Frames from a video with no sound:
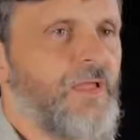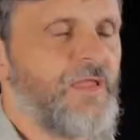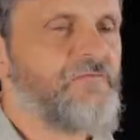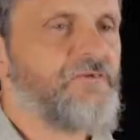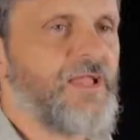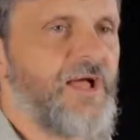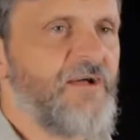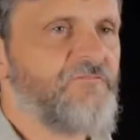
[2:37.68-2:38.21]

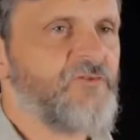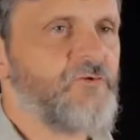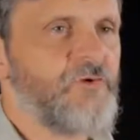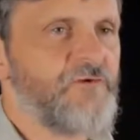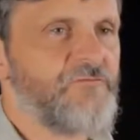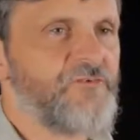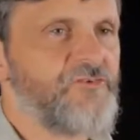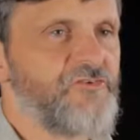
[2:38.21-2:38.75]
Even after
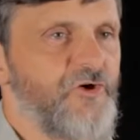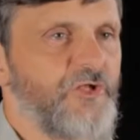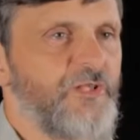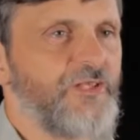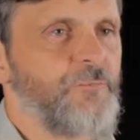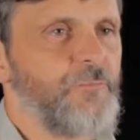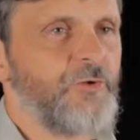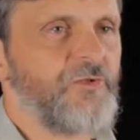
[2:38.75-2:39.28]
we have
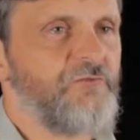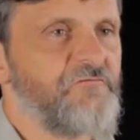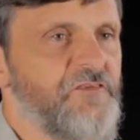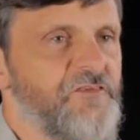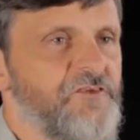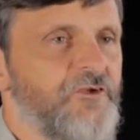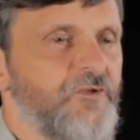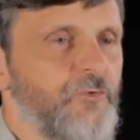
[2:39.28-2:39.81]
decided upon a
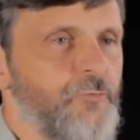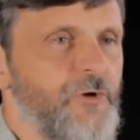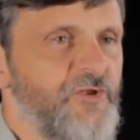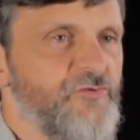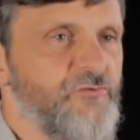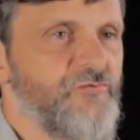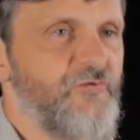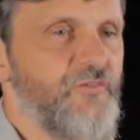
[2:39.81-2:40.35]
physical
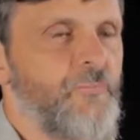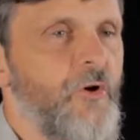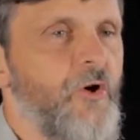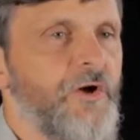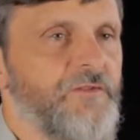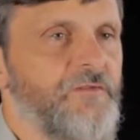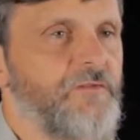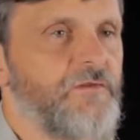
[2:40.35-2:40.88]
arrangement for the
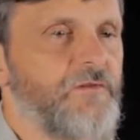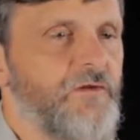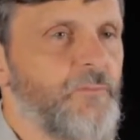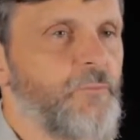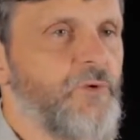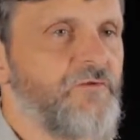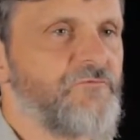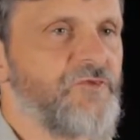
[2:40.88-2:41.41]
mine,
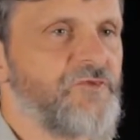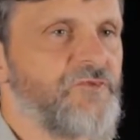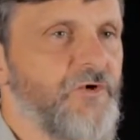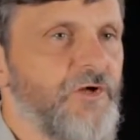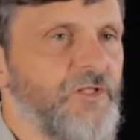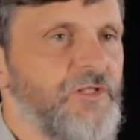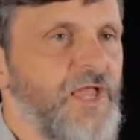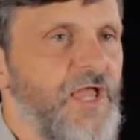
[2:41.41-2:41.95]
and we have
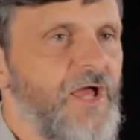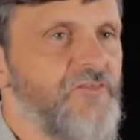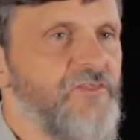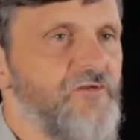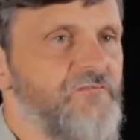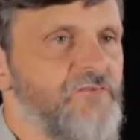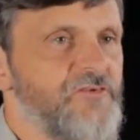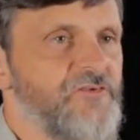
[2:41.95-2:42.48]
decided how
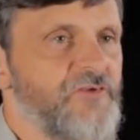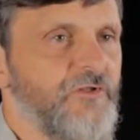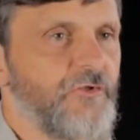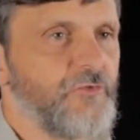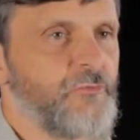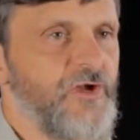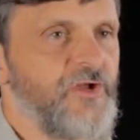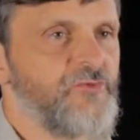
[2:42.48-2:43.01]
that
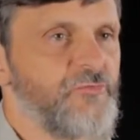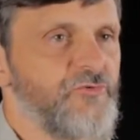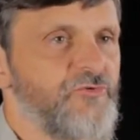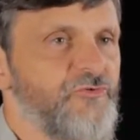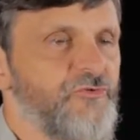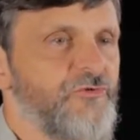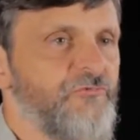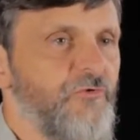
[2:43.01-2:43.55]
physical arrangement
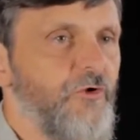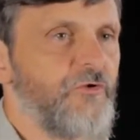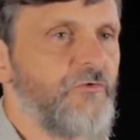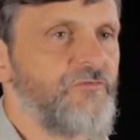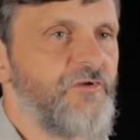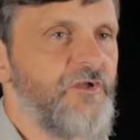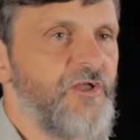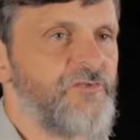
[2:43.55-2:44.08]
should
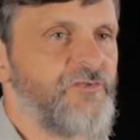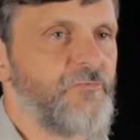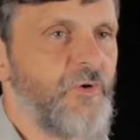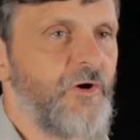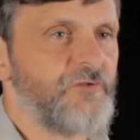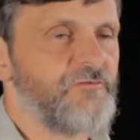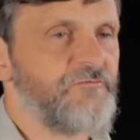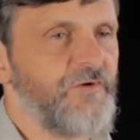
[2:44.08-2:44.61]
evolve as the
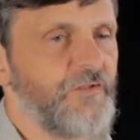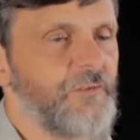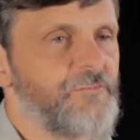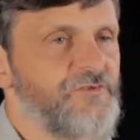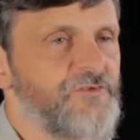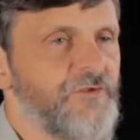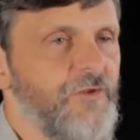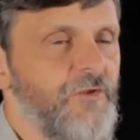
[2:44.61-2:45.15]
mine
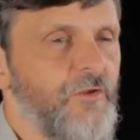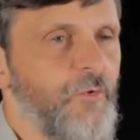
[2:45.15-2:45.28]
develops,